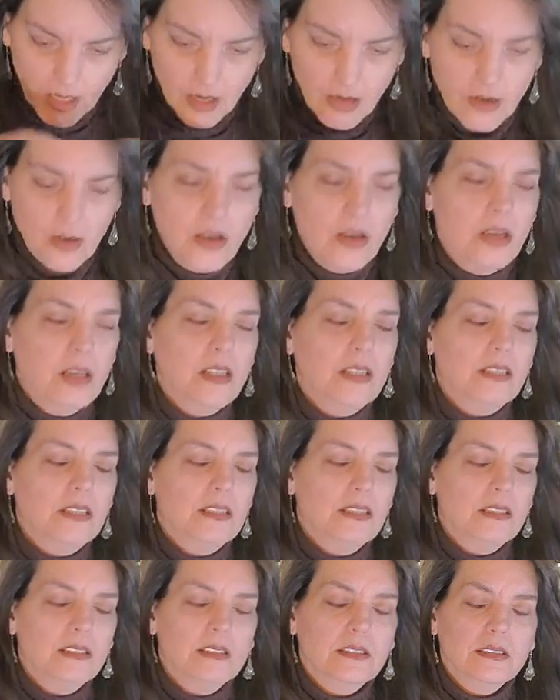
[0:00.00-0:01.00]
Oh,
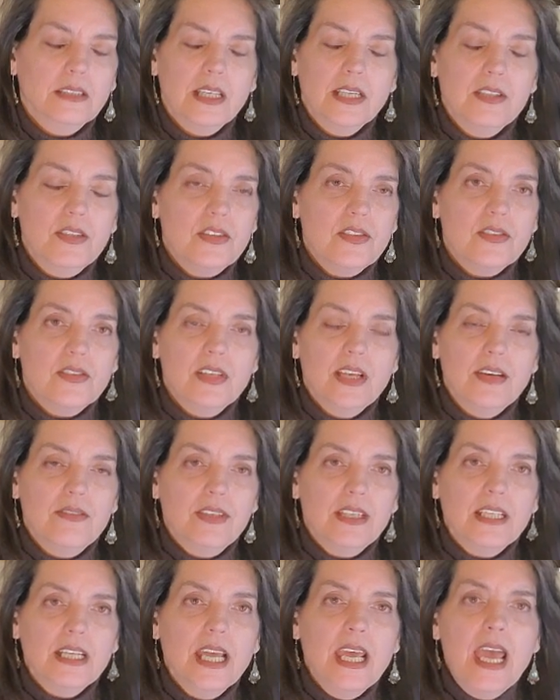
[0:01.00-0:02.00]
I just love
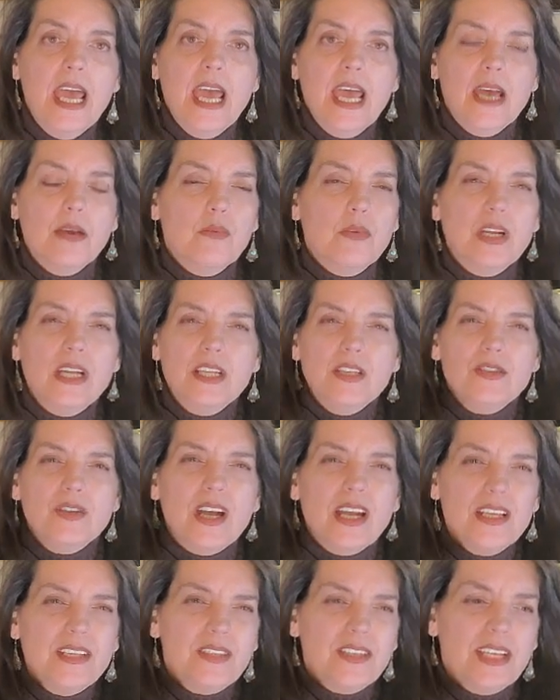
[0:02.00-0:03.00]
it. And when it
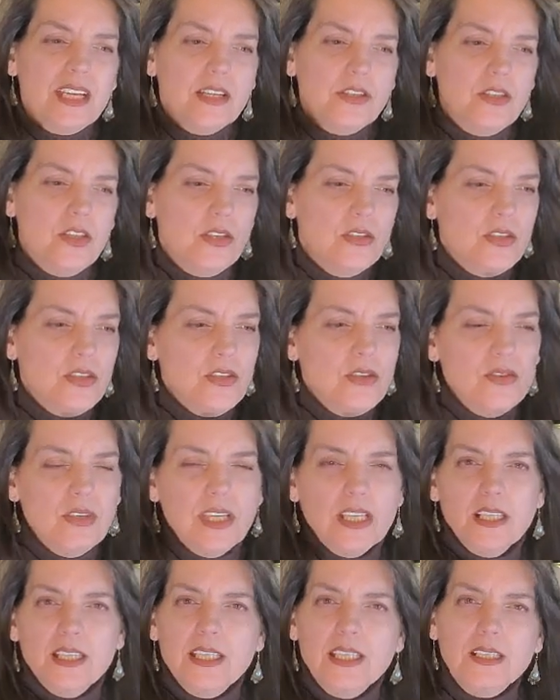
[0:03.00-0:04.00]
dries down, you do
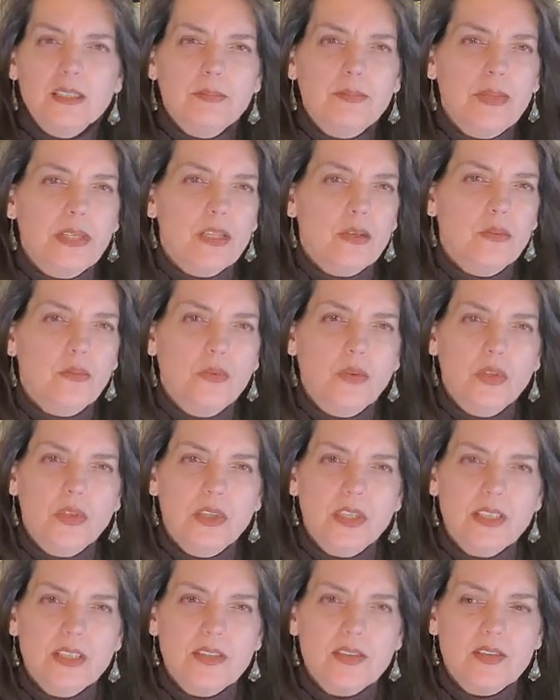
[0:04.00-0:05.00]
get a little bit of
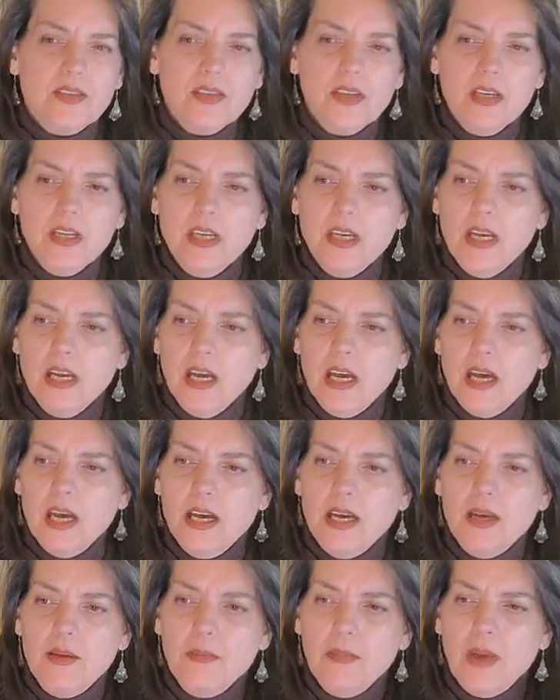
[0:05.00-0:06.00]
woods.
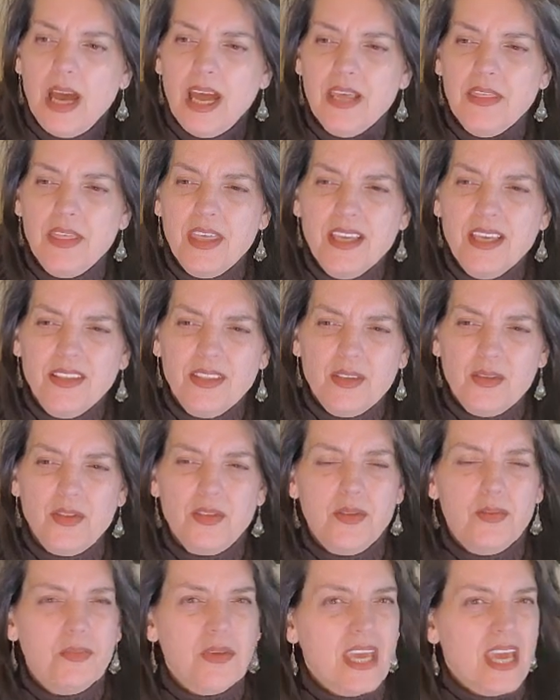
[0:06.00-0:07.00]
I think there's
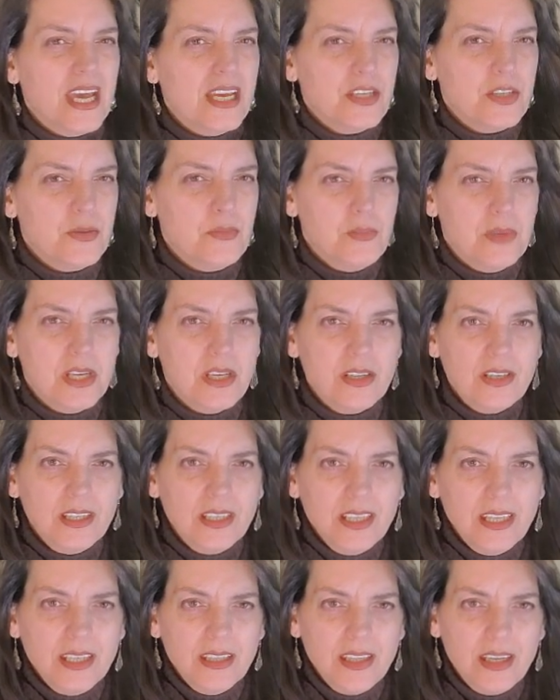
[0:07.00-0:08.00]
some cashmere
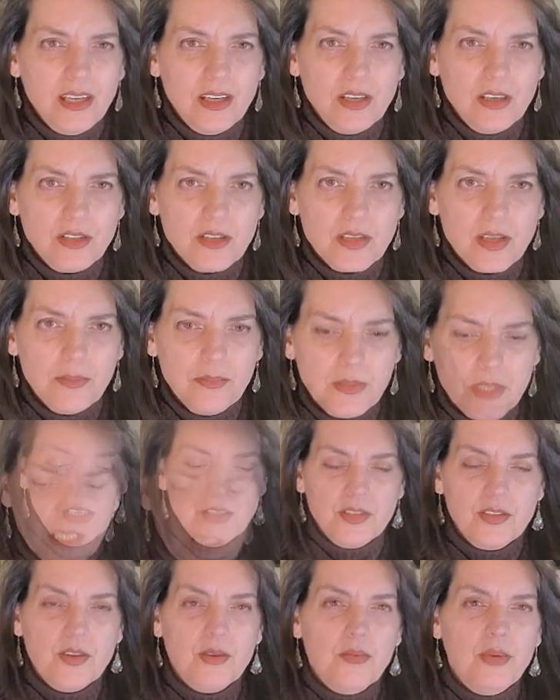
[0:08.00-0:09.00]
in there or something.
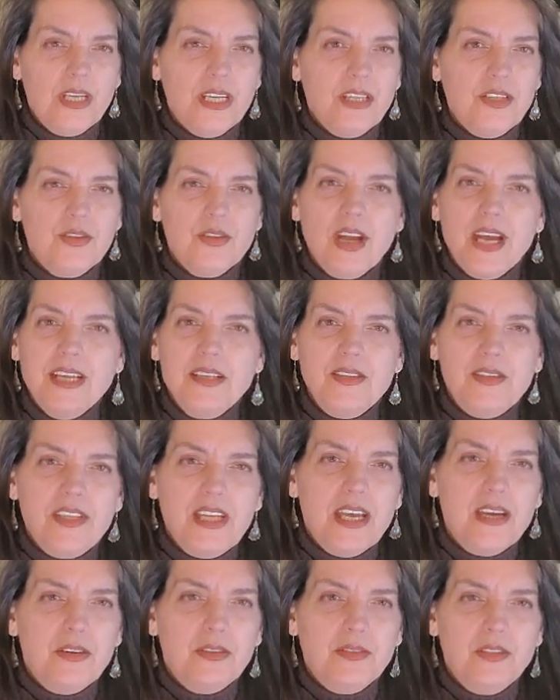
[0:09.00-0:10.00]
So when it dries
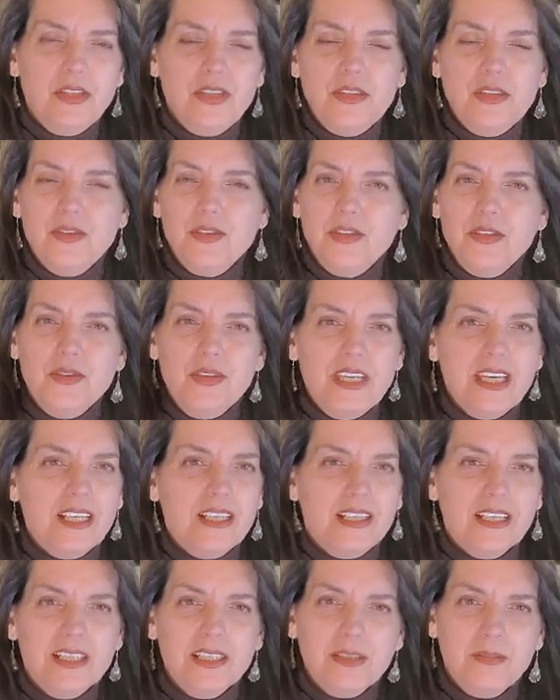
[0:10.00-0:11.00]
down, you do get a
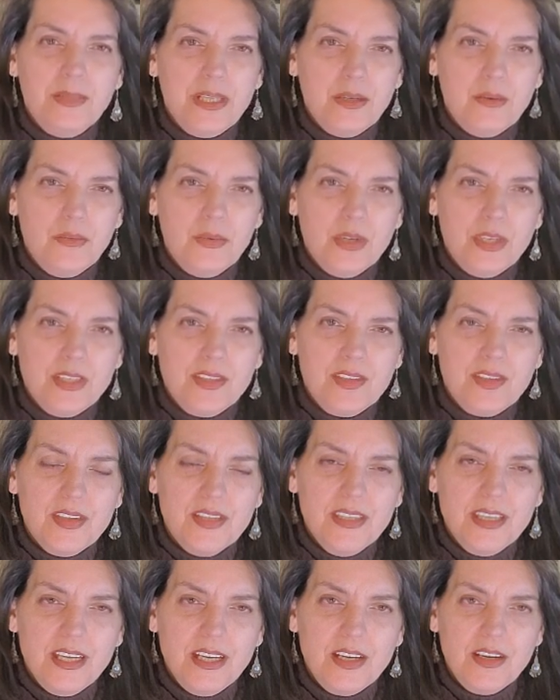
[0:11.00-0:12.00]
little bit of woods
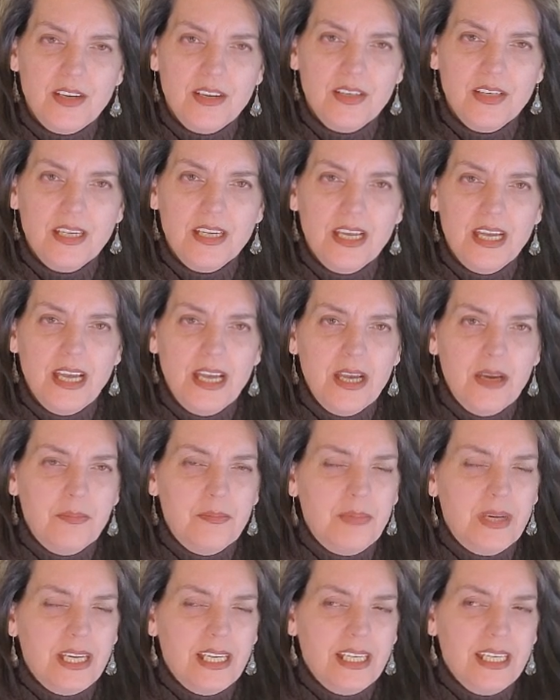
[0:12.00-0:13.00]
in there.
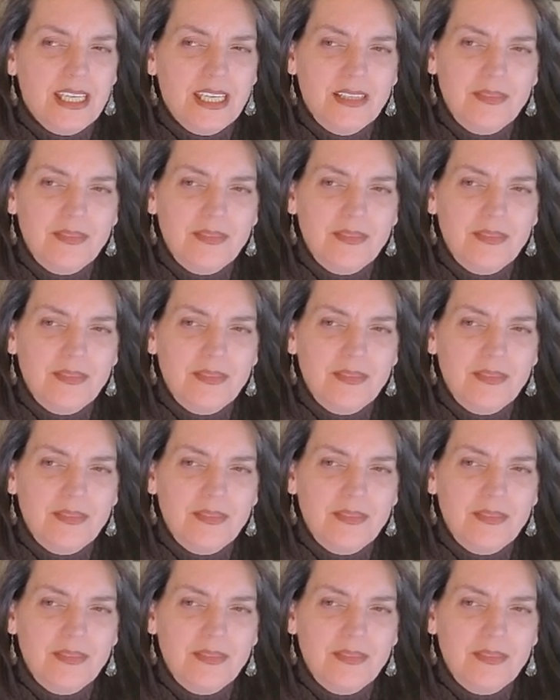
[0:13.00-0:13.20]
But